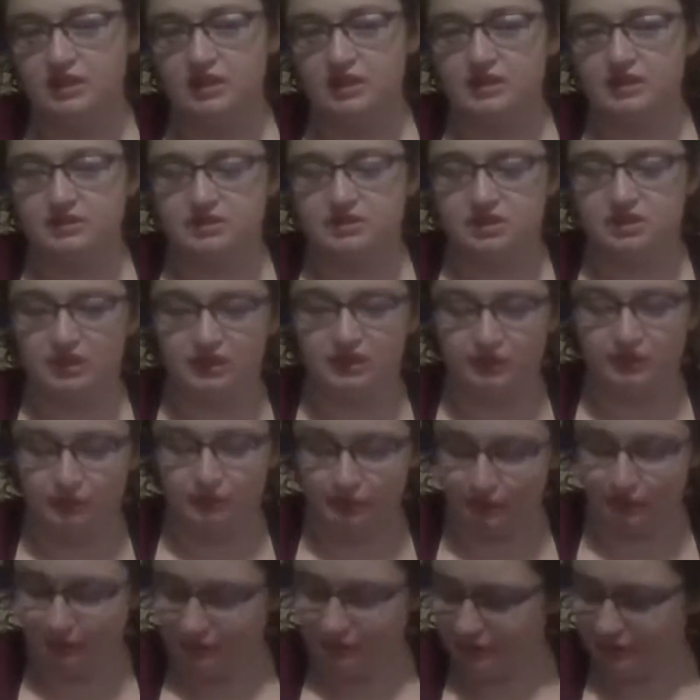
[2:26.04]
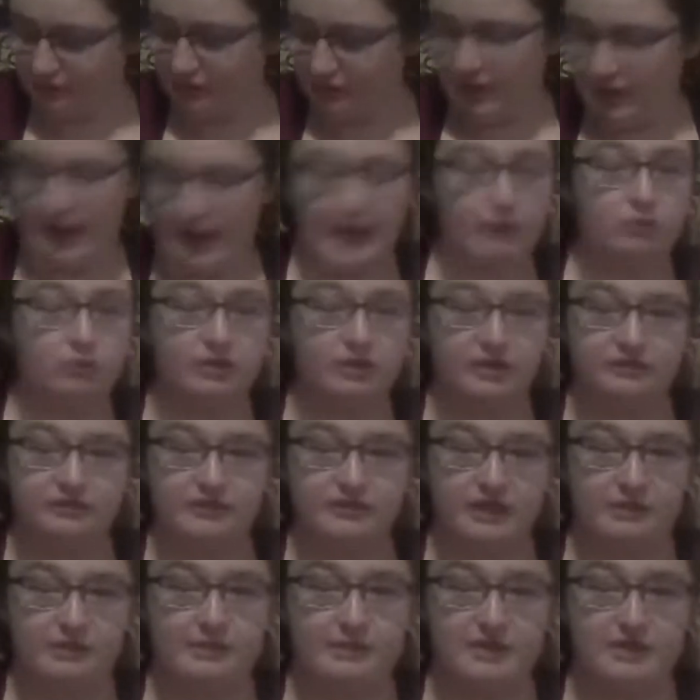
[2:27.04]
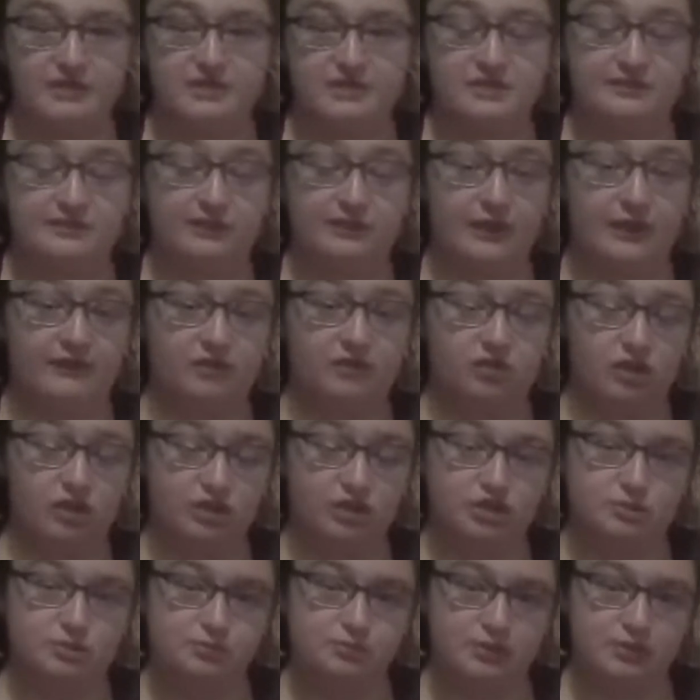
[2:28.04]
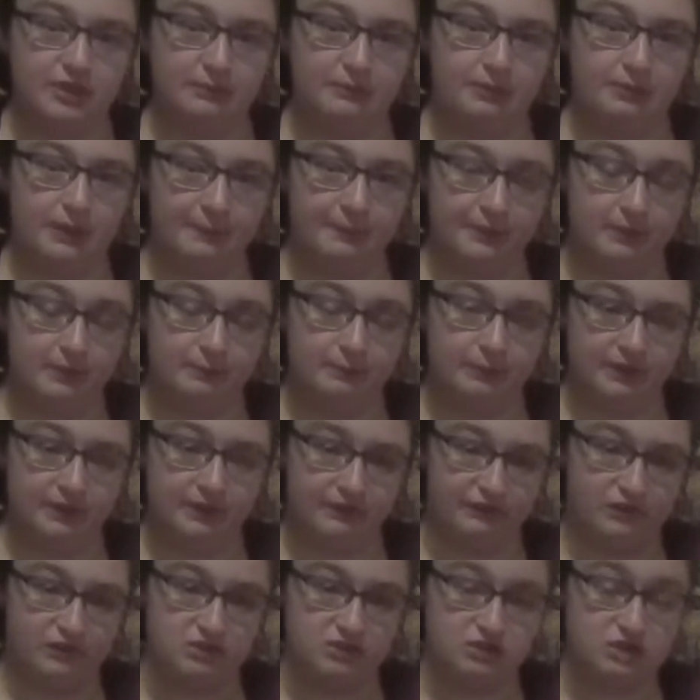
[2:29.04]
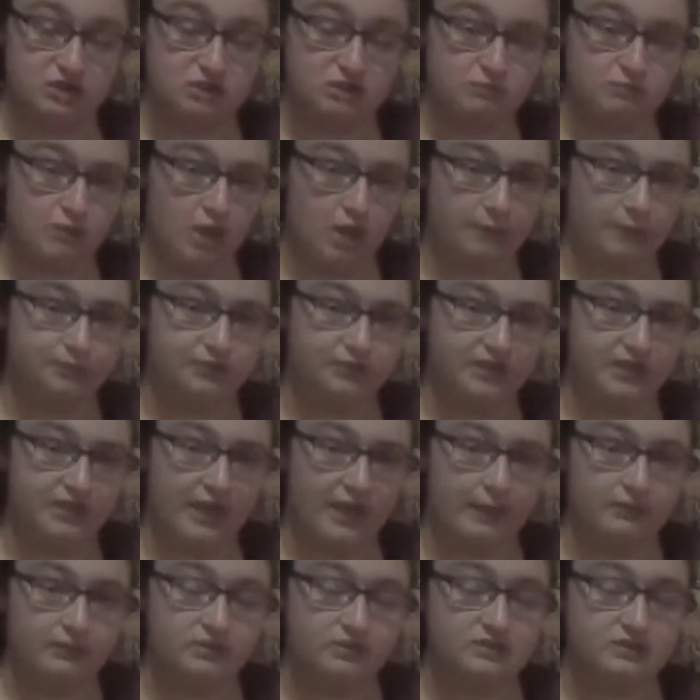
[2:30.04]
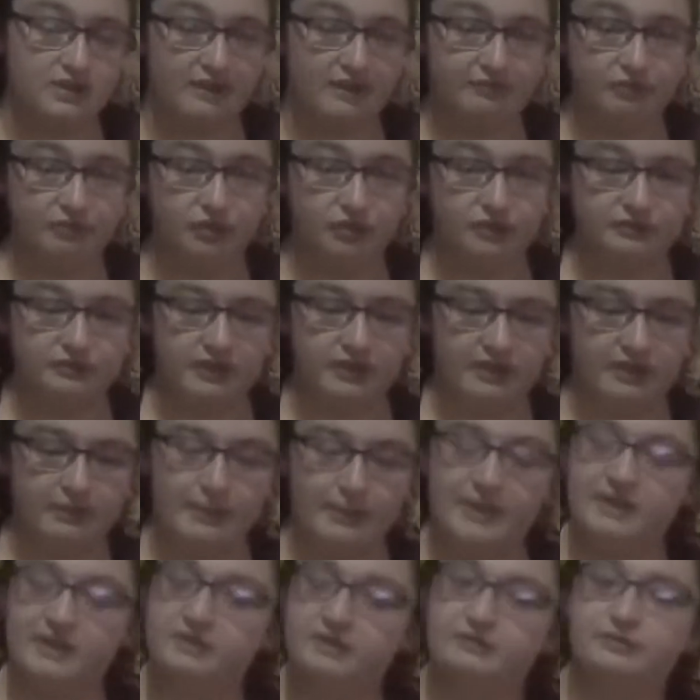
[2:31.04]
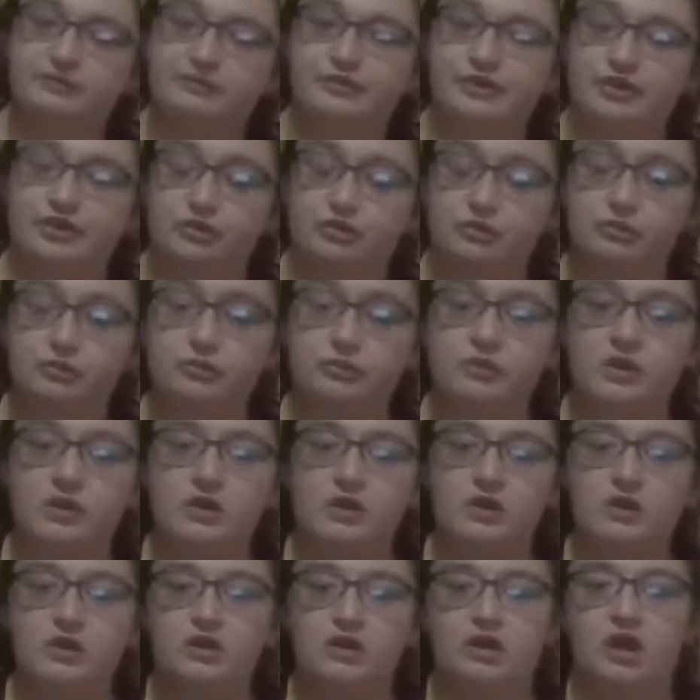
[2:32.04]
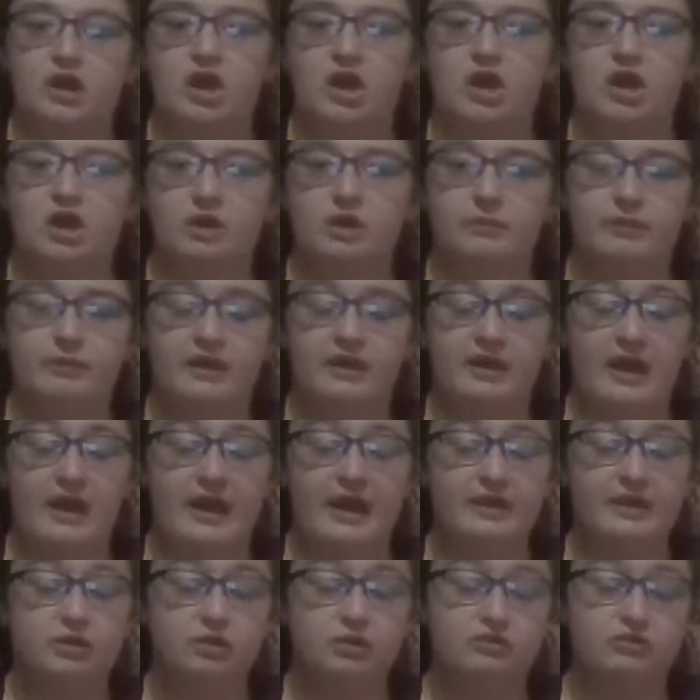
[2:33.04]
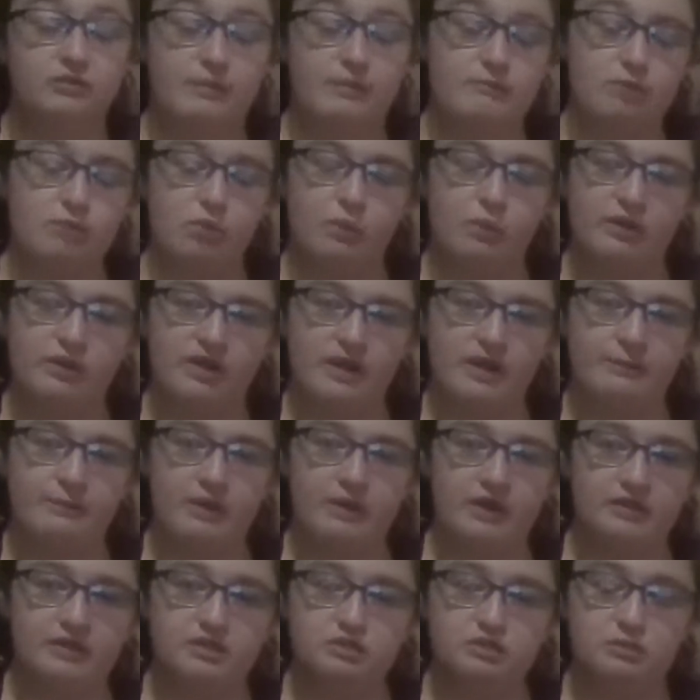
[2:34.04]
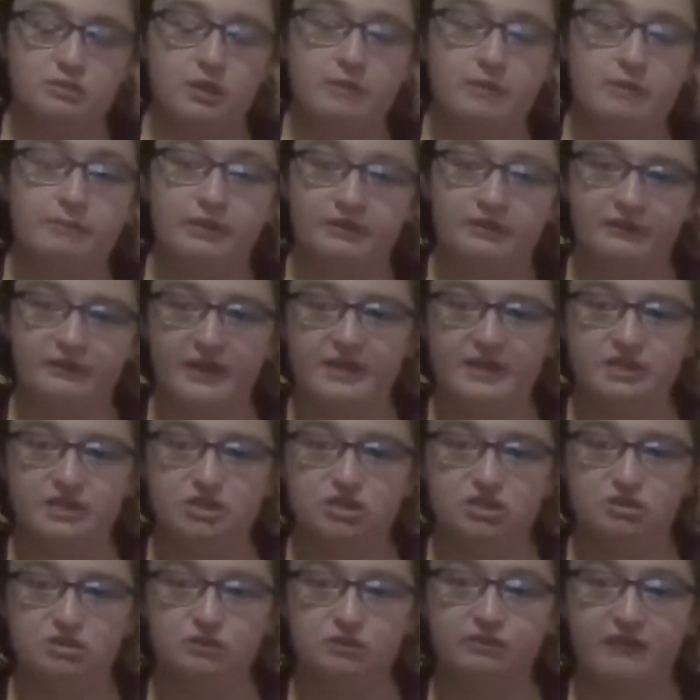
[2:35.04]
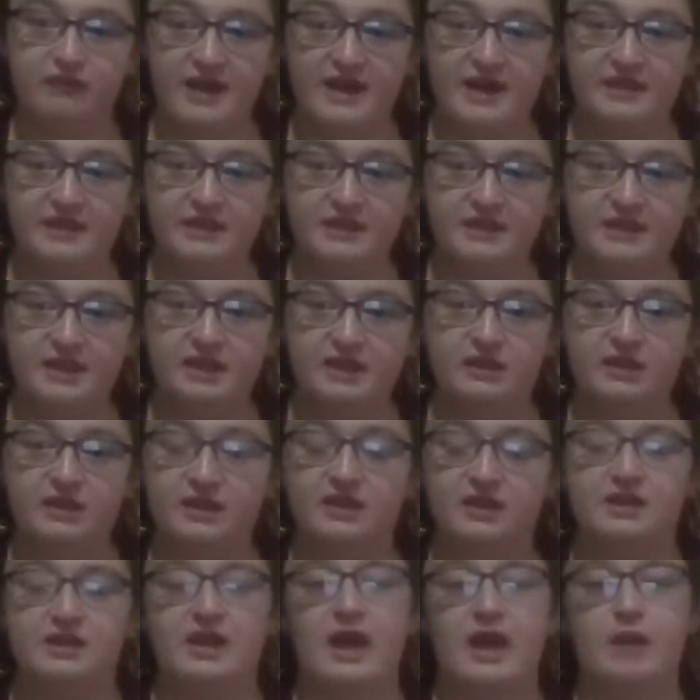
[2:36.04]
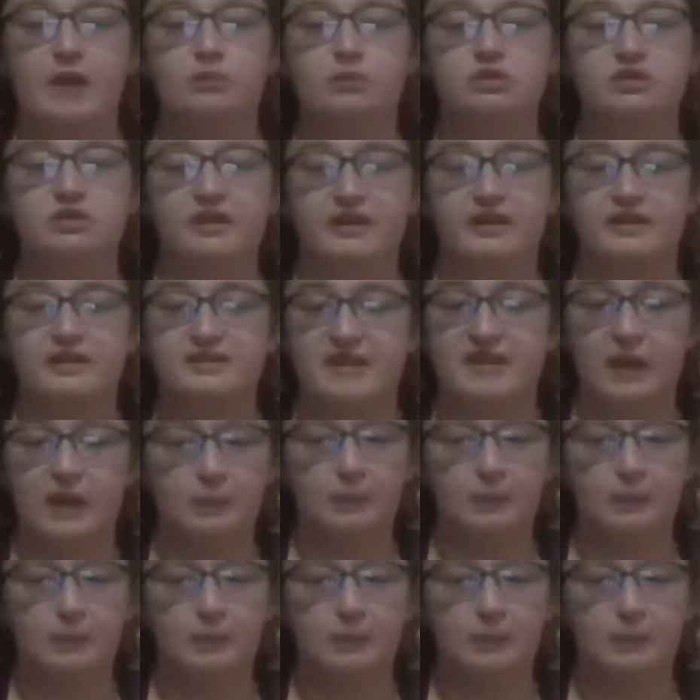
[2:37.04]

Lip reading: So I wouldn't recommend this if you have a large breed puppy, but if it's a small breed, I would definitely recommend it for you. I don't remember where I bought this one, but if I do find it, again, I will link it down